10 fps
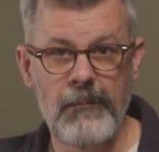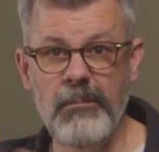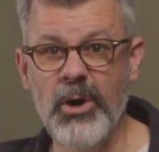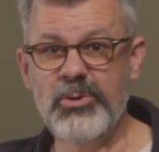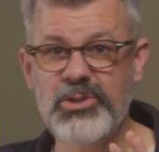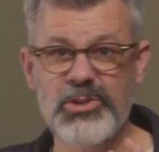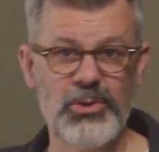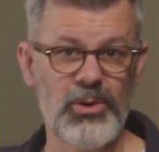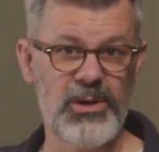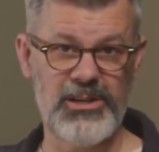Both
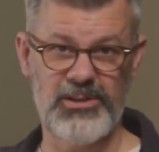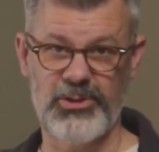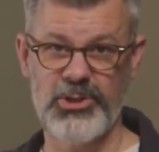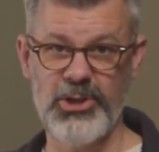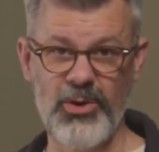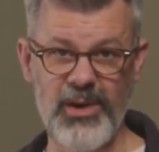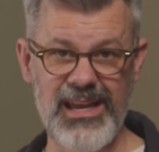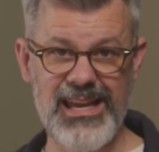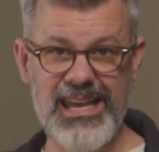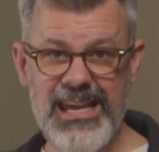stories are
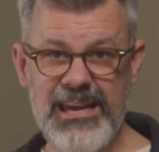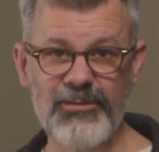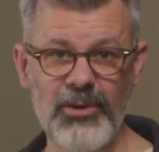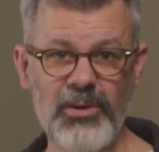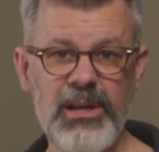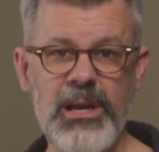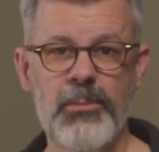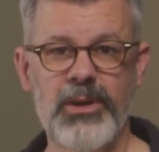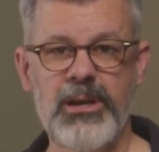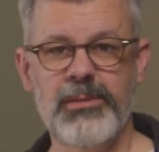showing evil
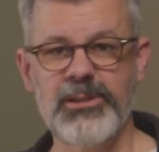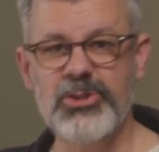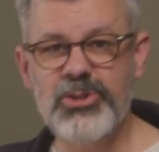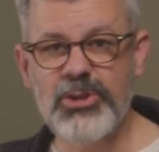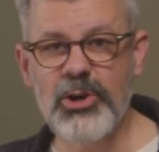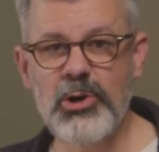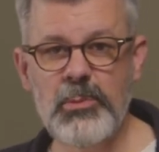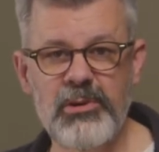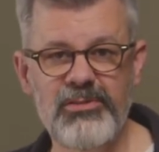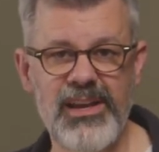becoming so
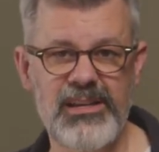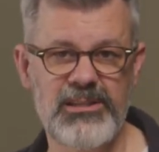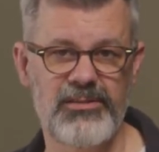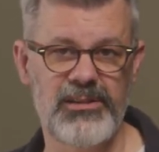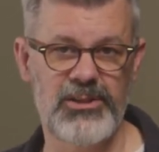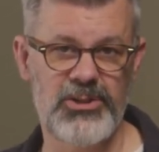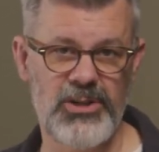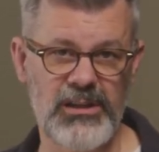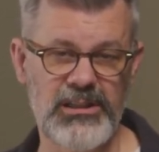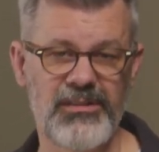pervasive and
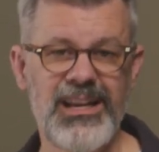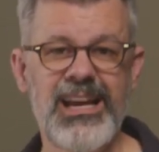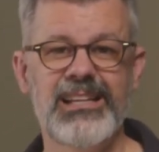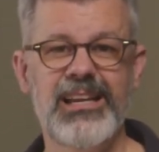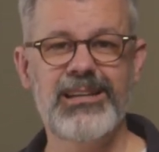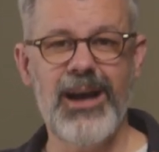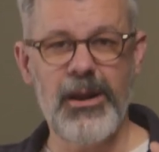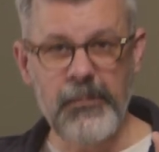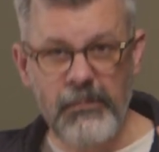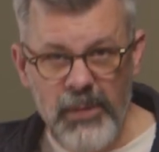destructive that
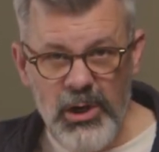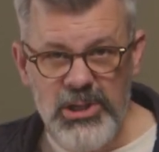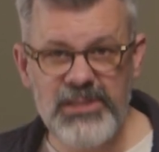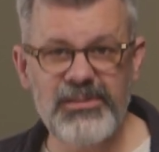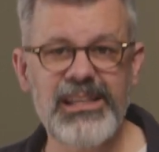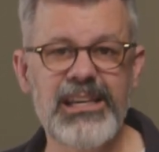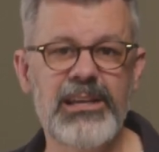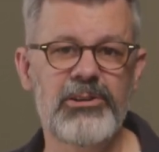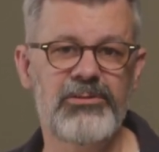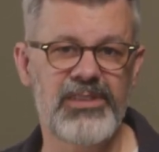God mercifully
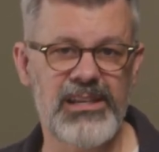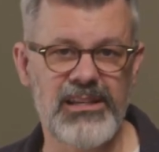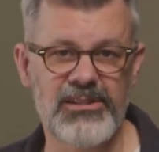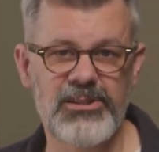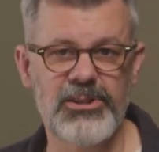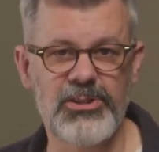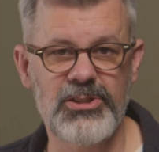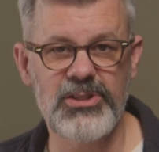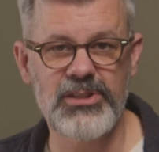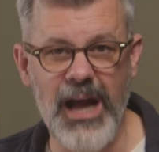intervenes to
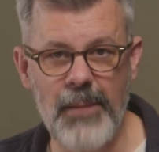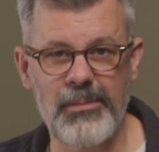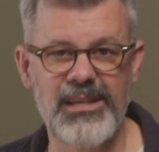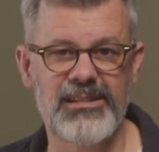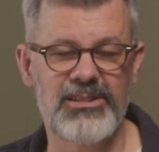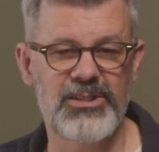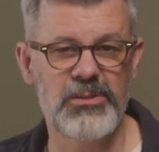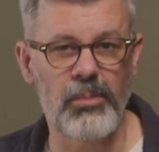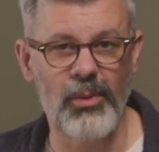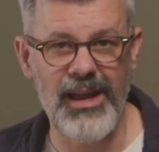stop its
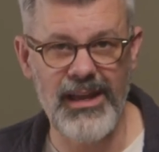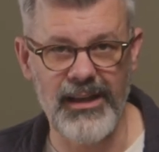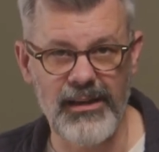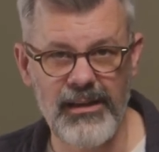spread.